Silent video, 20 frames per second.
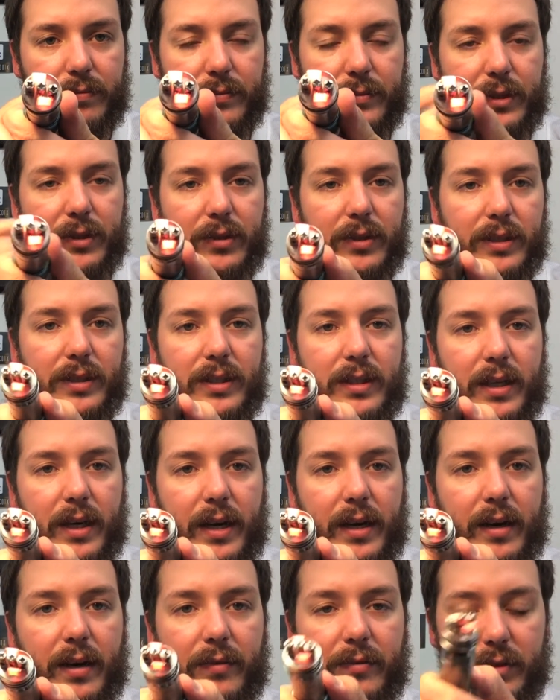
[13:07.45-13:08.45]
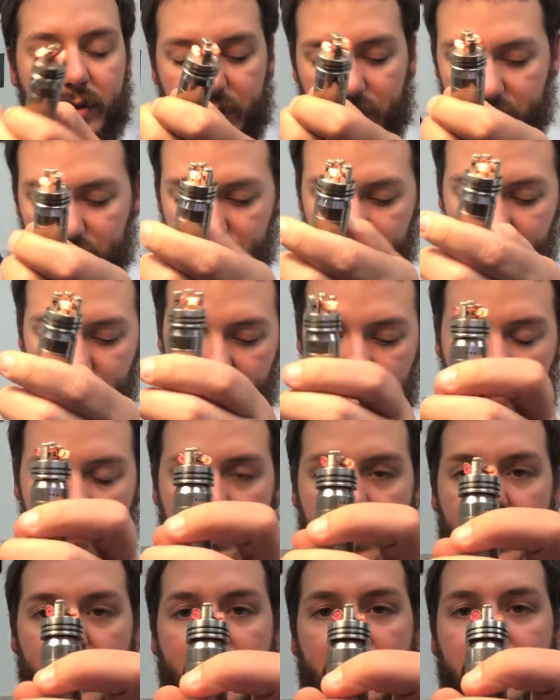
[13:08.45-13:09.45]
So this side obviously is going to
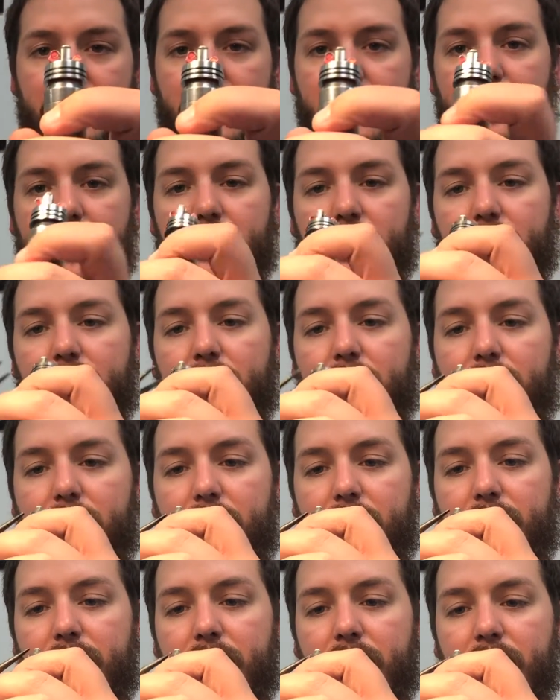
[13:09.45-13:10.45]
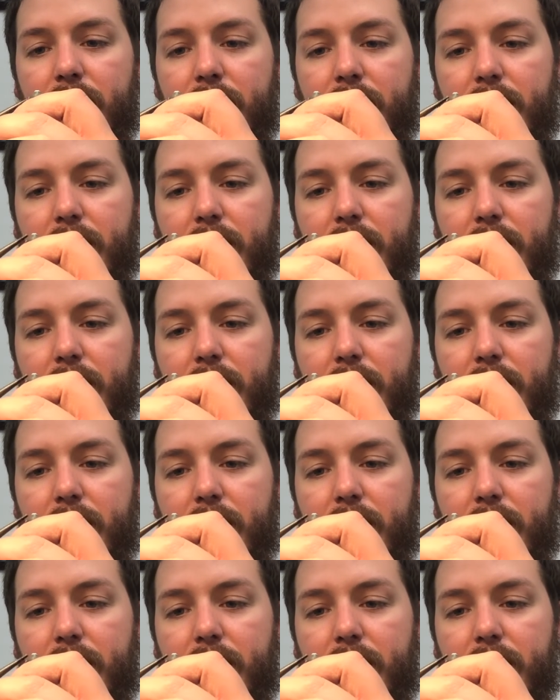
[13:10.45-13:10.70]
be pinched, just a little uneven.